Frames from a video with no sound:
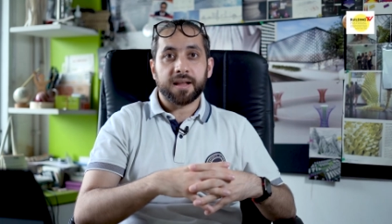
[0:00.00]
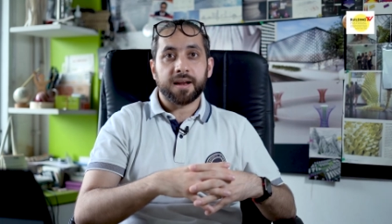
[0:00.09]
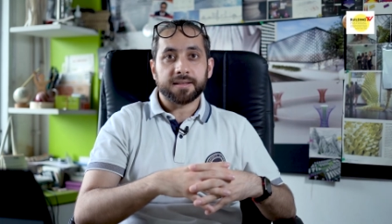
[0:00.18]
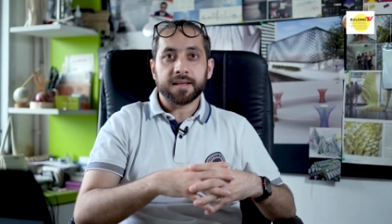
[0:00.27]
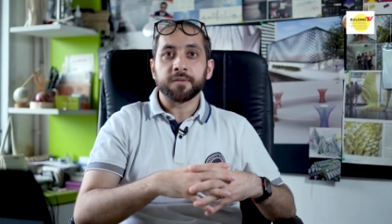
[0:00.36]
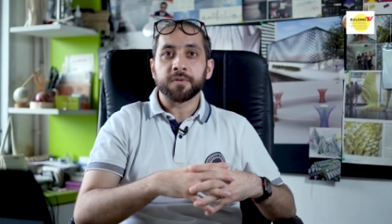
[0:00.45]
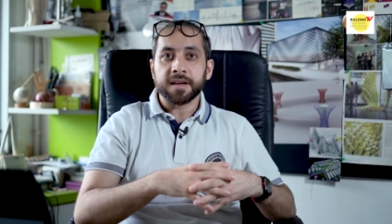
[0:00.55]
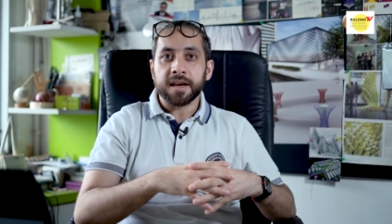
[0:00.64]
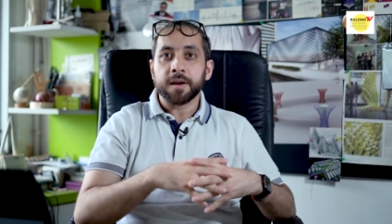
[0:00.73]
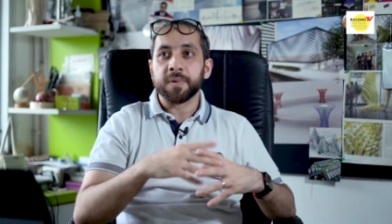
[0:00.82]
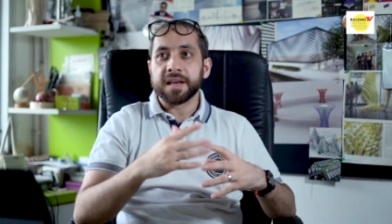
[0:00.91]
and I think we
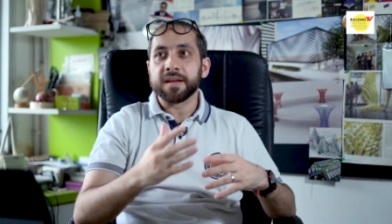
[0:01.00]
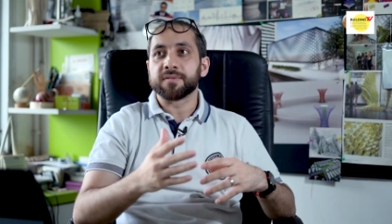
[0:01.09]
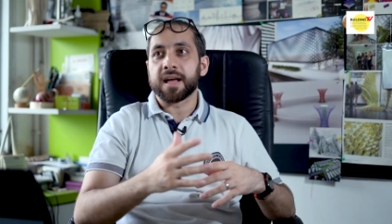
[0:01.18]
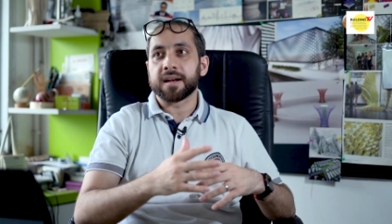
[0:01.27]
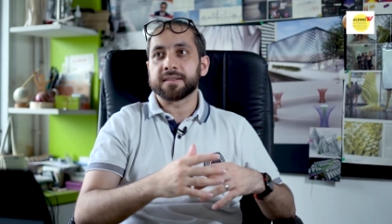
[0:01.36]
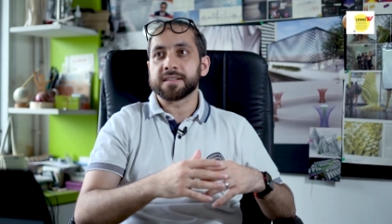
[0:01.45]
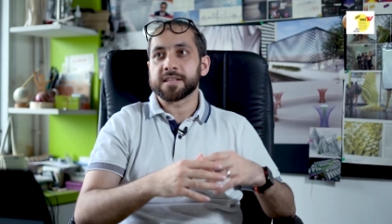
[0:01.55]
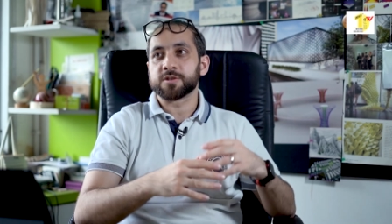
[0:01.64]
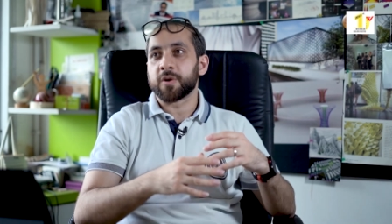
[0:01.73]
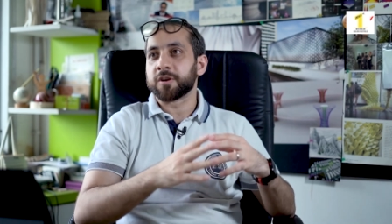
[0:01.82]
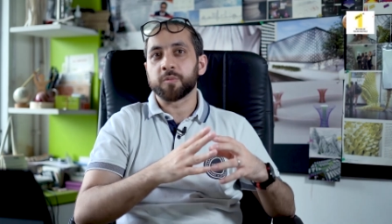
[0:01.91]
really believe that this
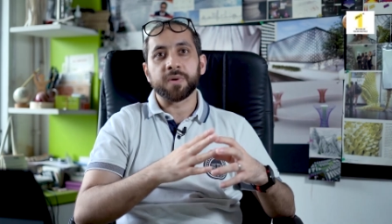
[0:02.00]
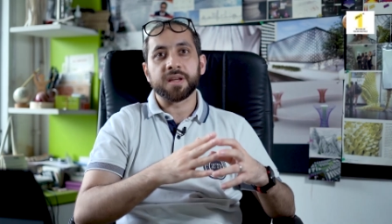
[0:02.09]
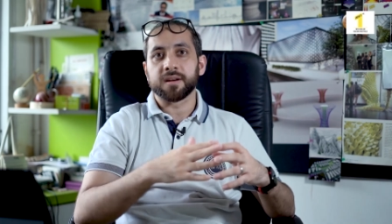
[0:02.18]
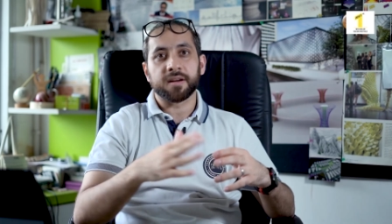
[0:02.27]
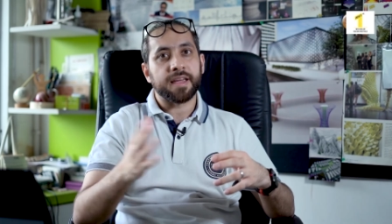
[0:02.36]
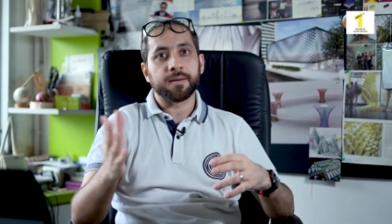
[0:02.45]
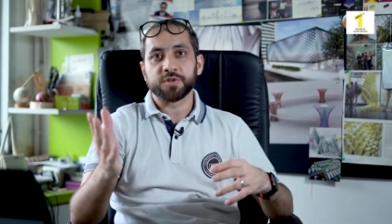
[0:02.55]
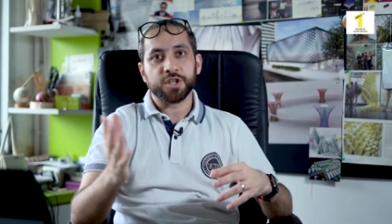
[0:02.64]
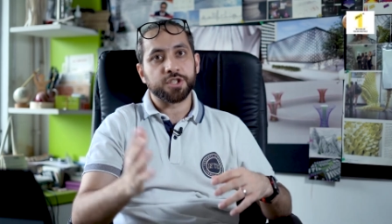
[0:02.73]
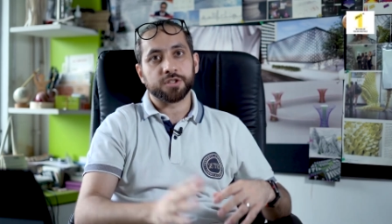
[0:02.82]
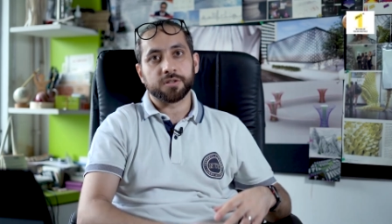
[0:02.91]
is going to be a game
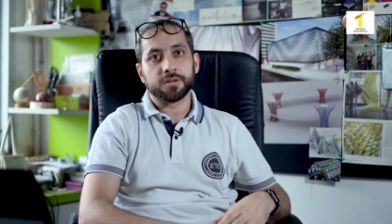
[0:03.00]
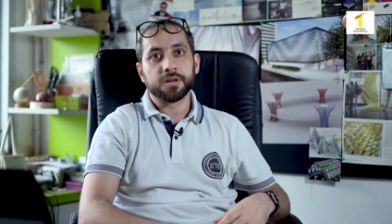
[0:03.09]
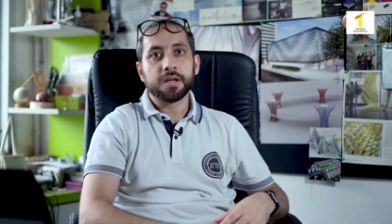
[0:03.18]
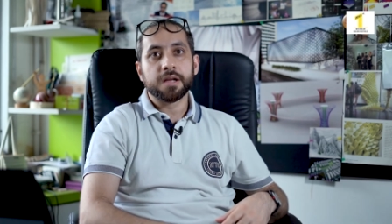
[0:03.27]
changer